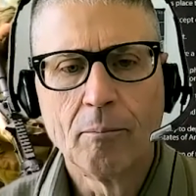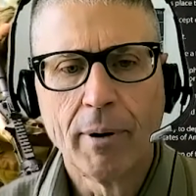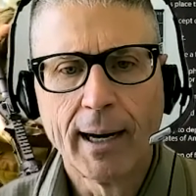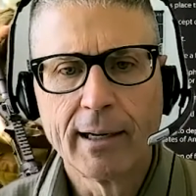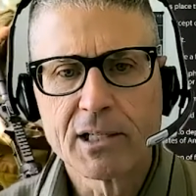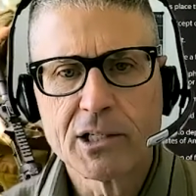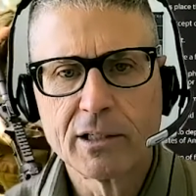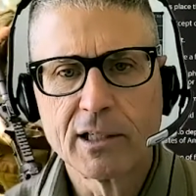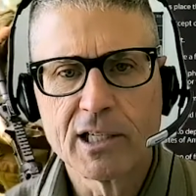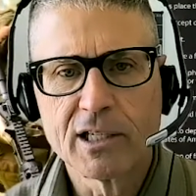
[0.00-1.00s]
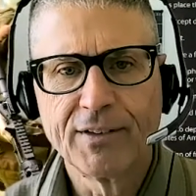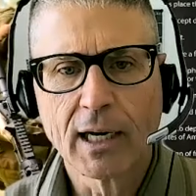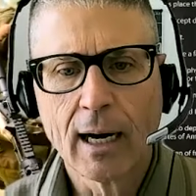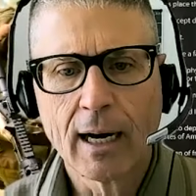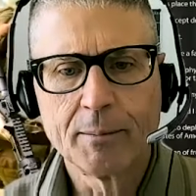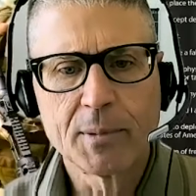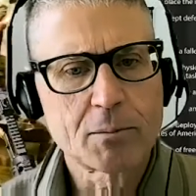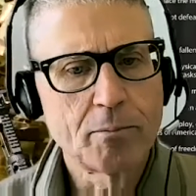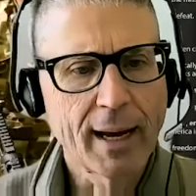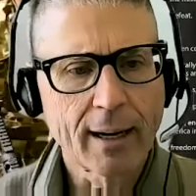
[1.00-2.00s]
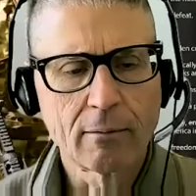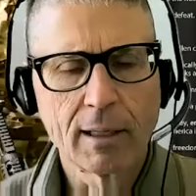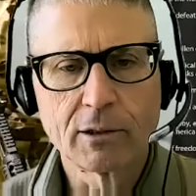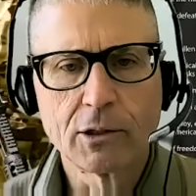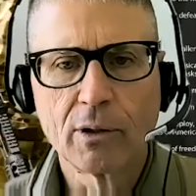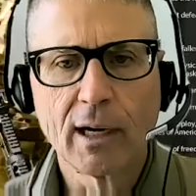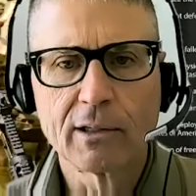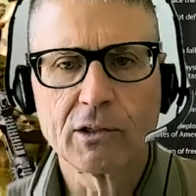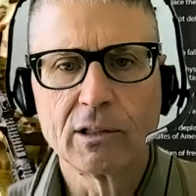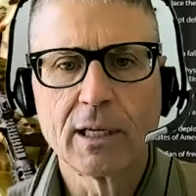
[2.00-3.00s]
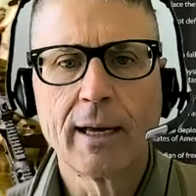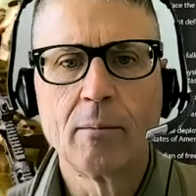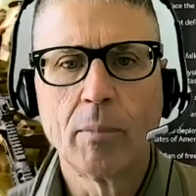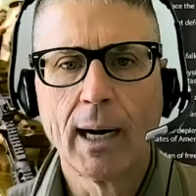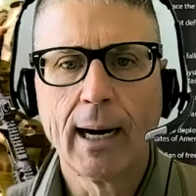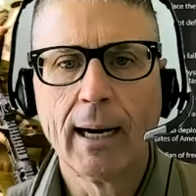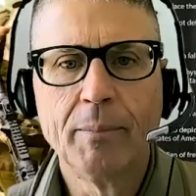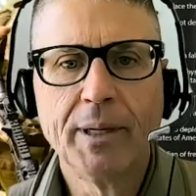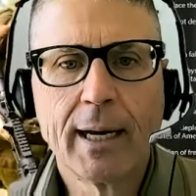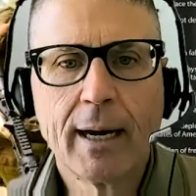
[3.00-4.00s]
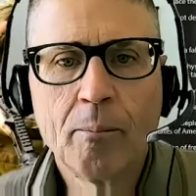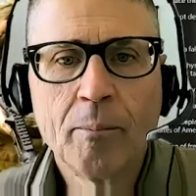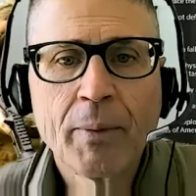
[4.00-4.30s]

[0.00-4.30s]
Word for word: by a series of economists back around 2010 by IBM,